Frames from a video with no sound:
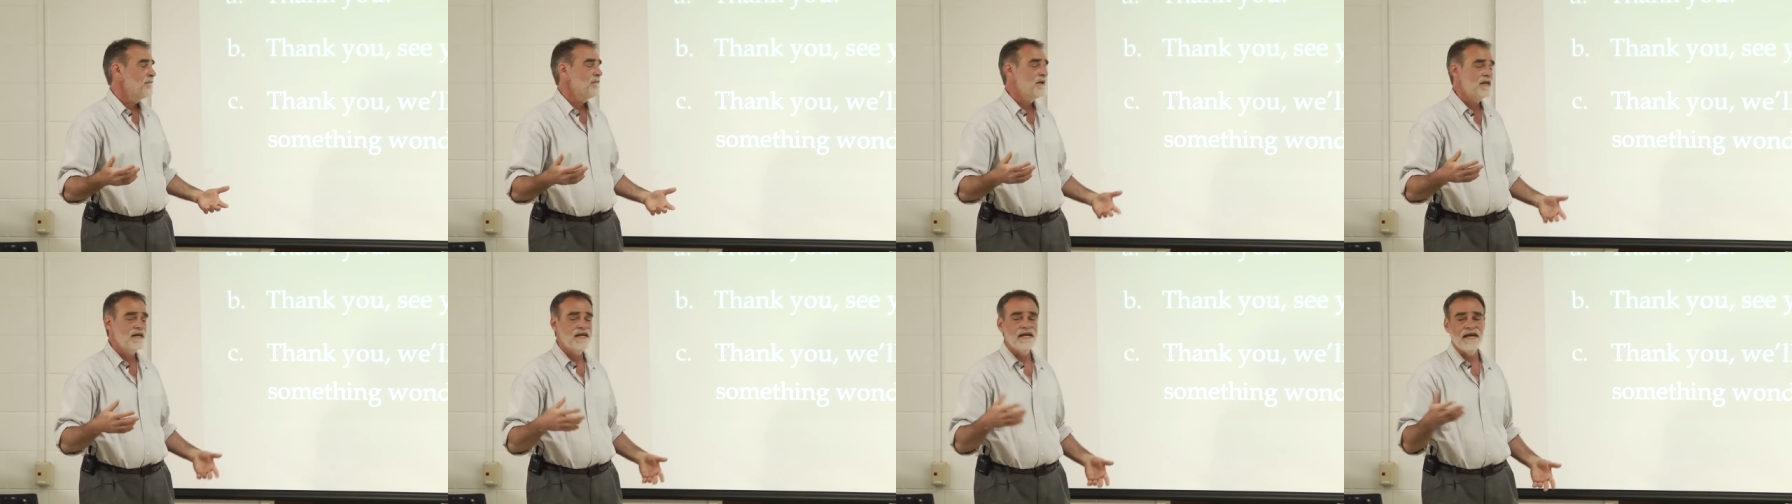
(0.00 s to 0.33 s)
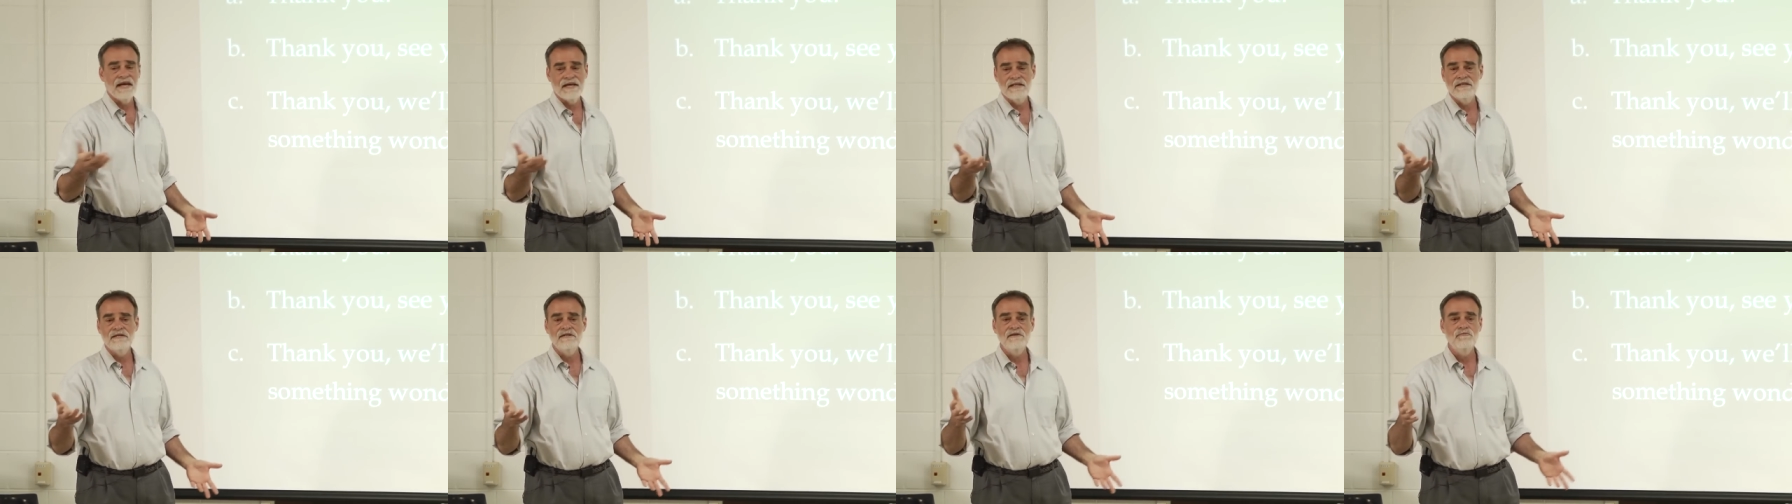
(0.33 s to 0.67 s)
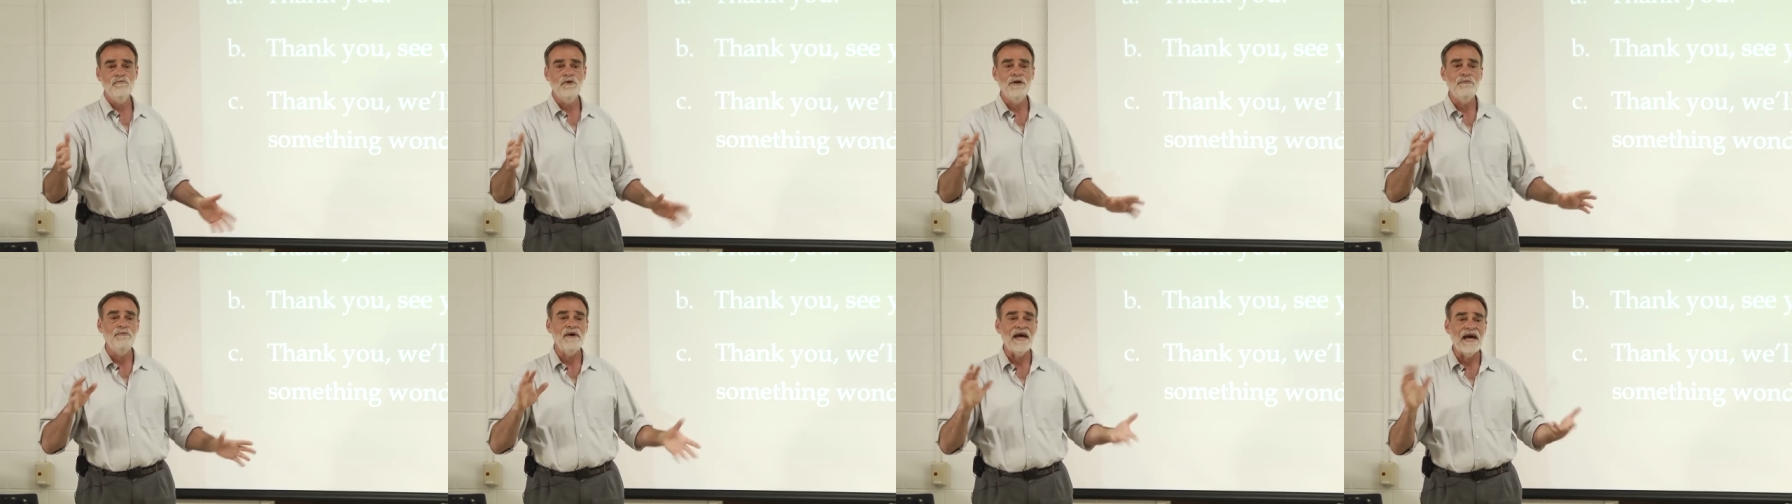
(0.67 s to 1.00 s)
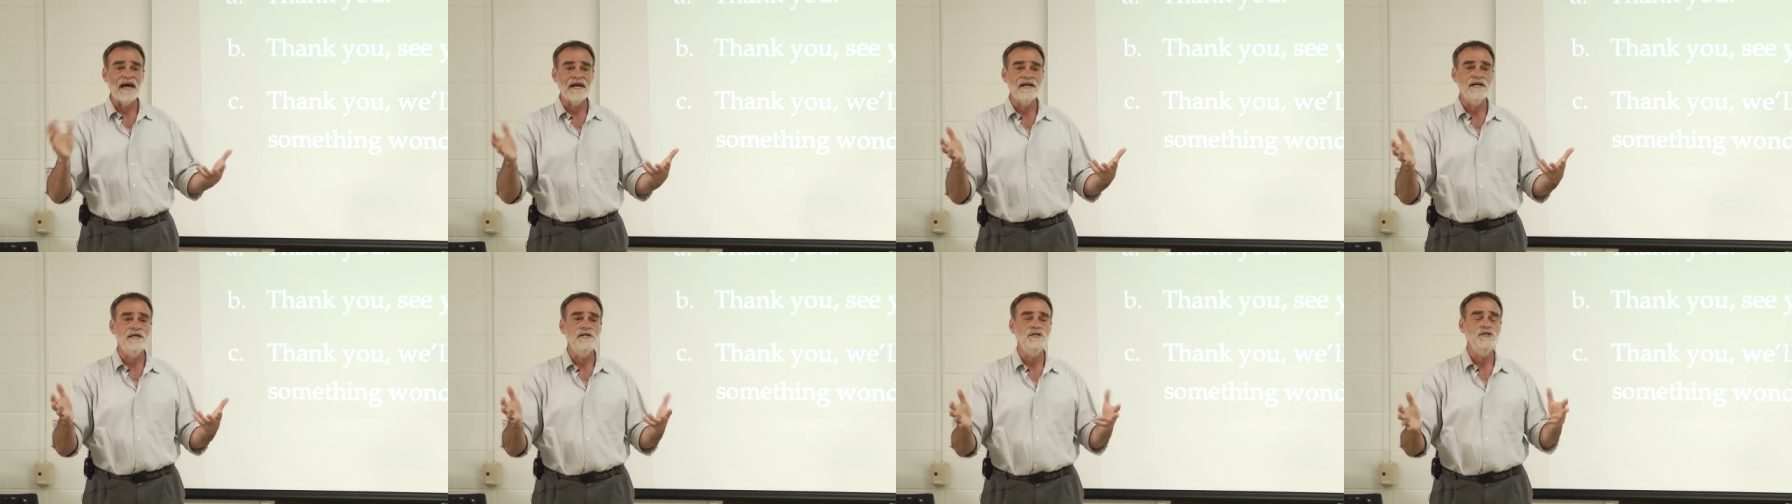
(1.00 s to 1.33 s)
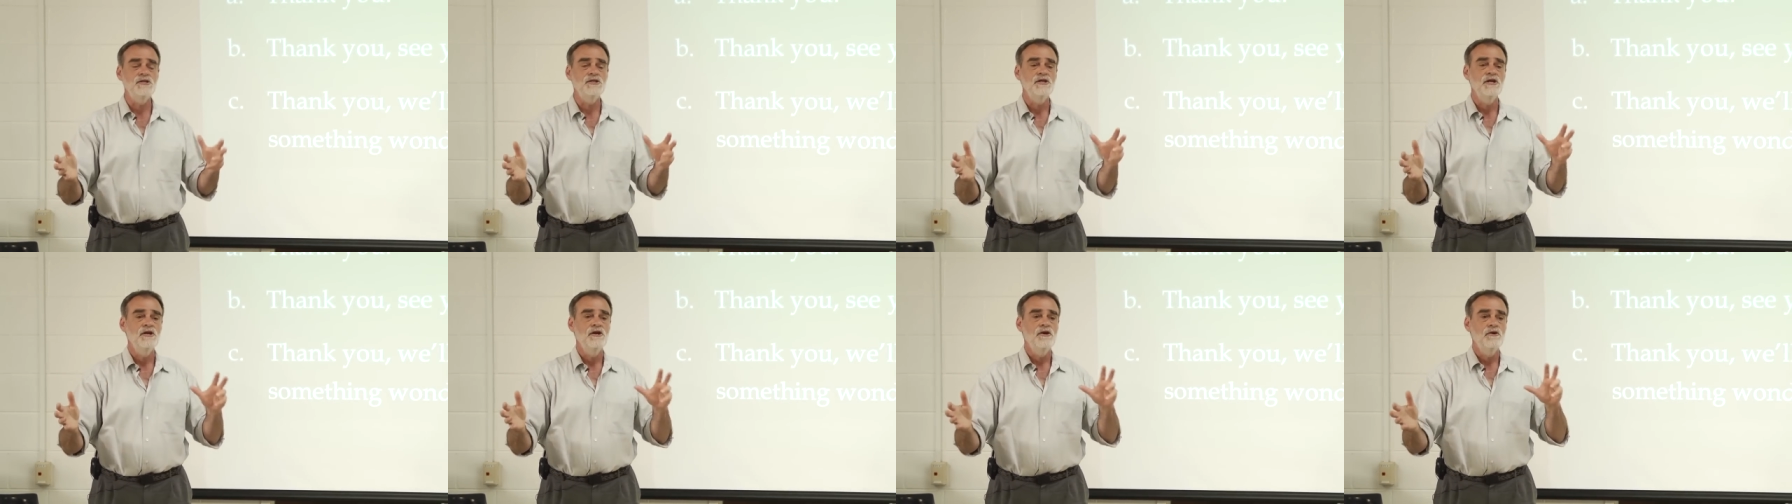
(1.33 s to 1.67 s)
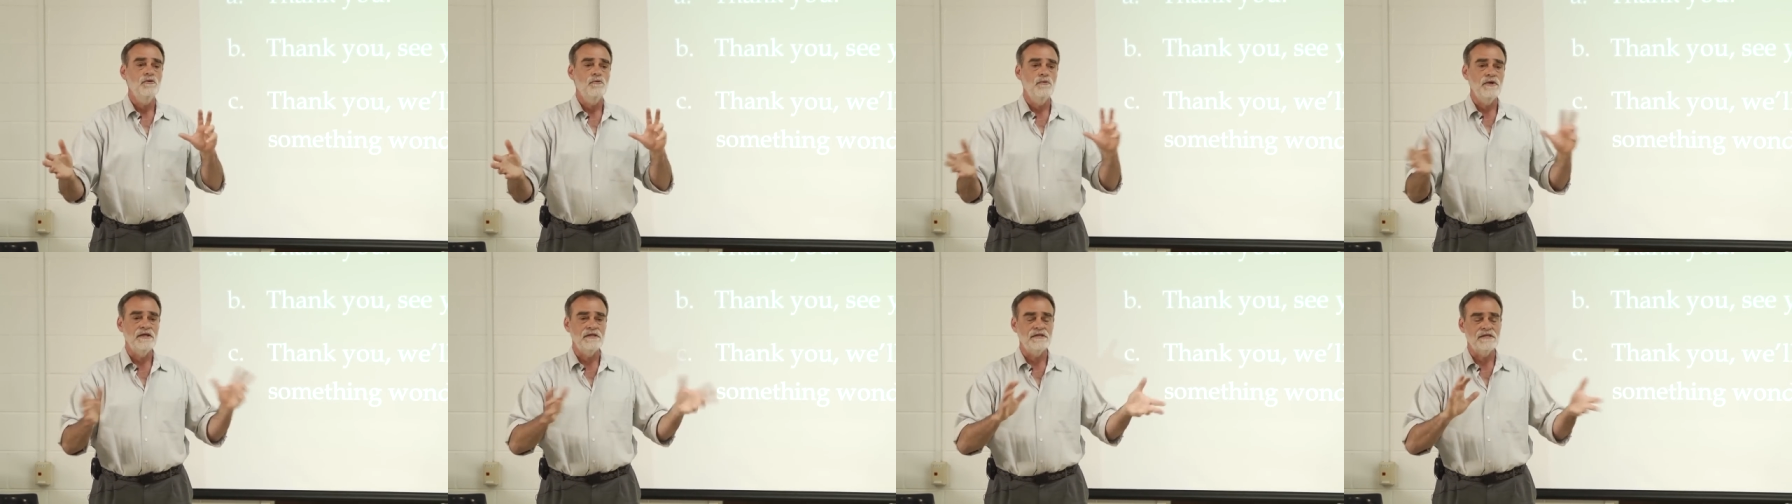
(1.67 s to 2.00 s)
but again, repackage,
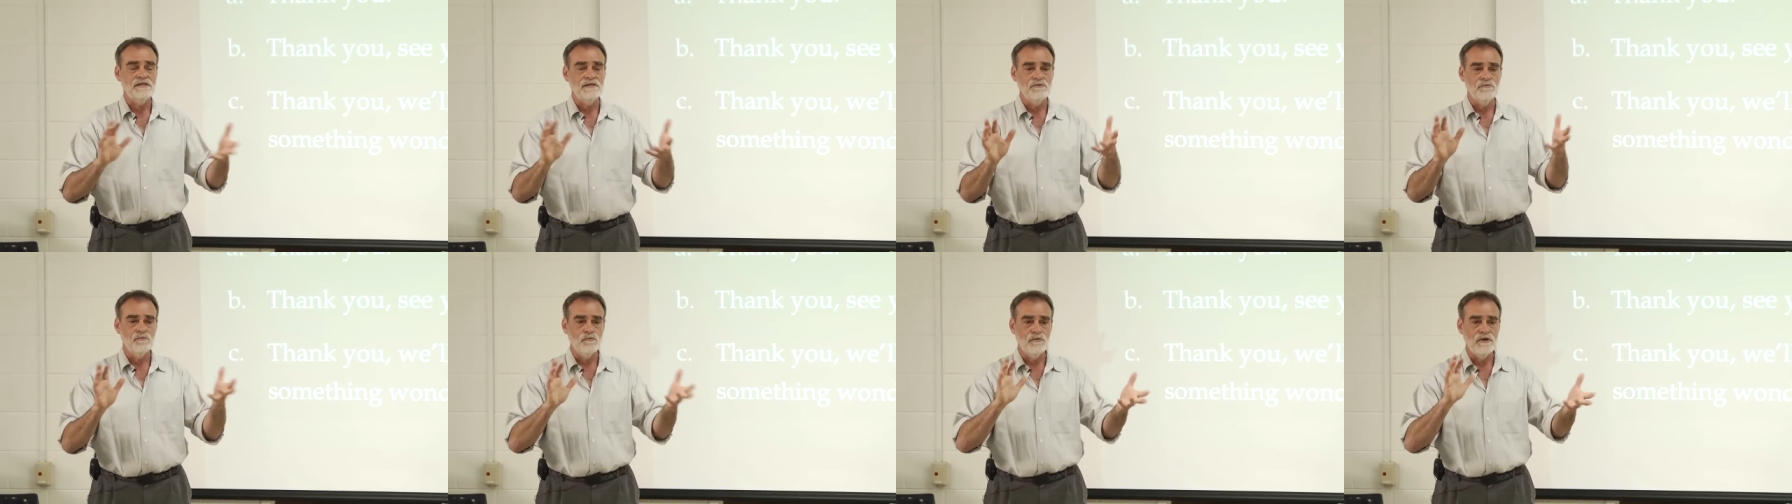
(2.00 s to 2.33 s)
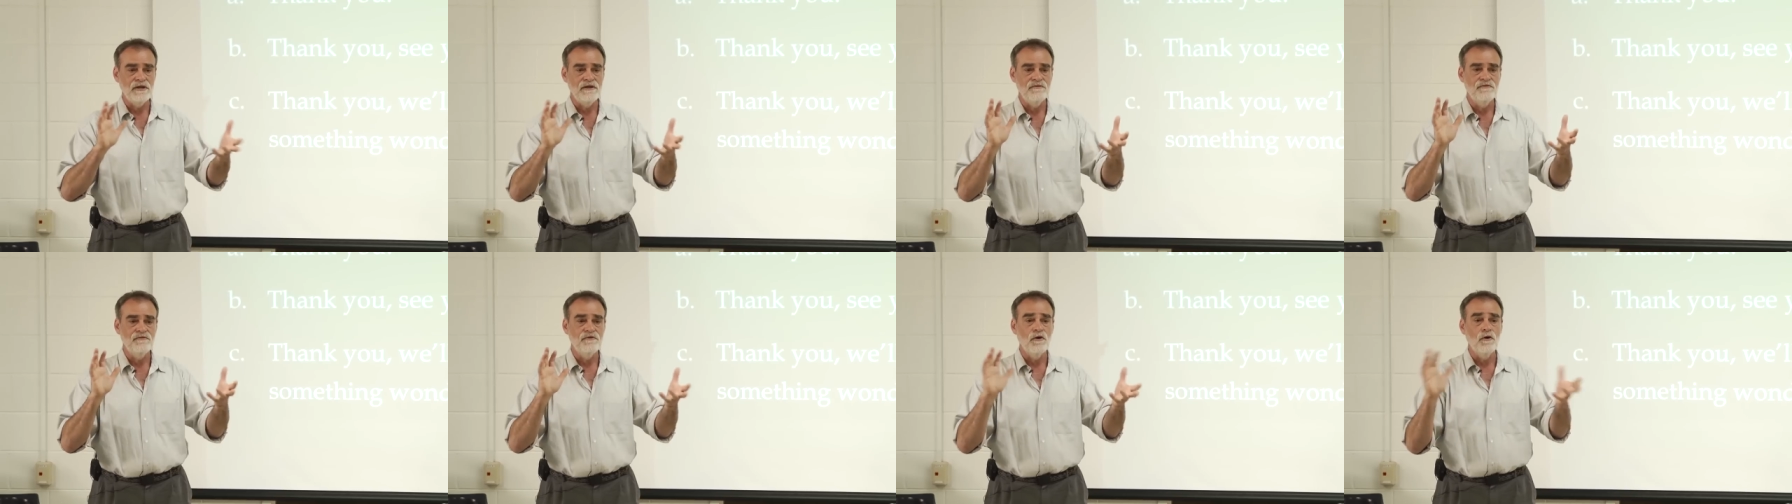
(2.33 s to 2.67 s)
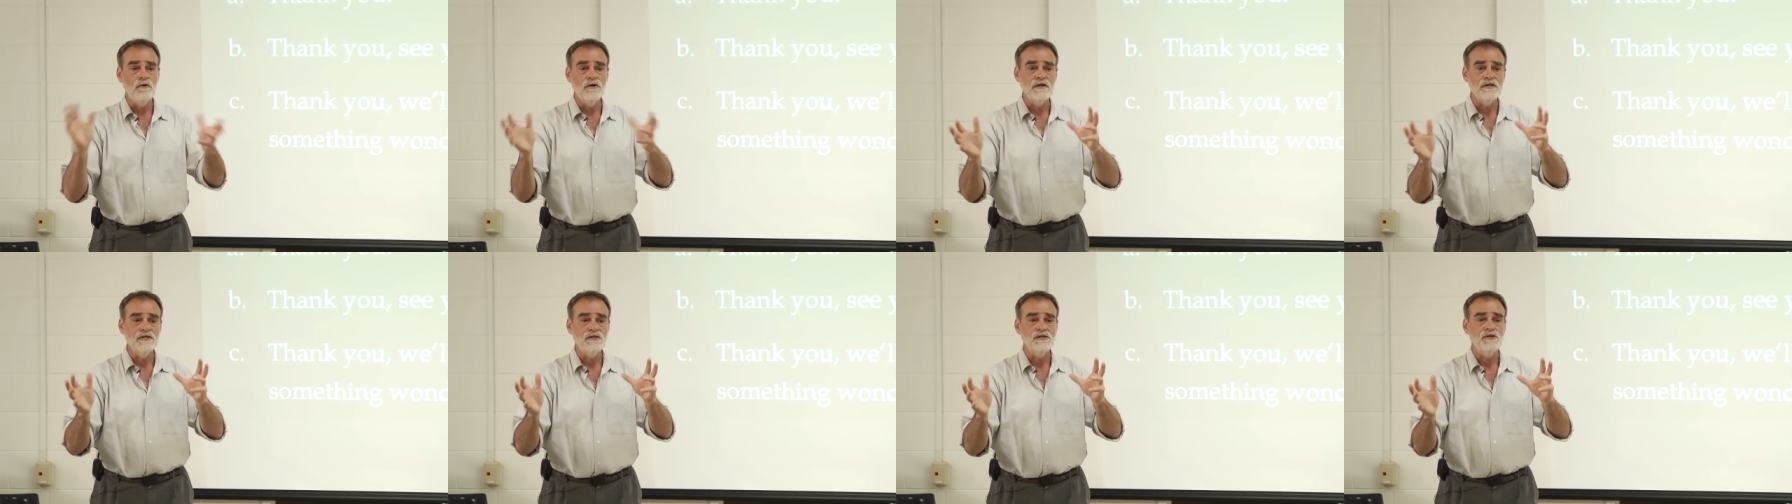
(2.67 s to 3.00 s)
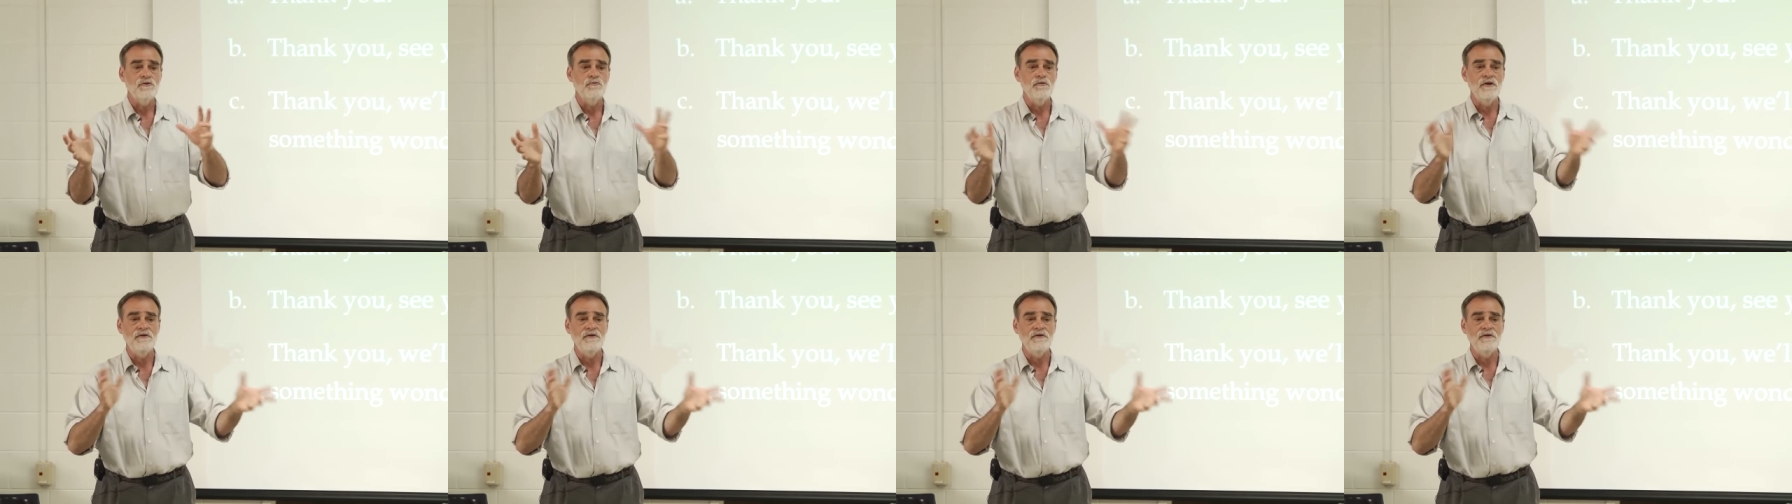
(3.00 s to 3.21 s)
refocus,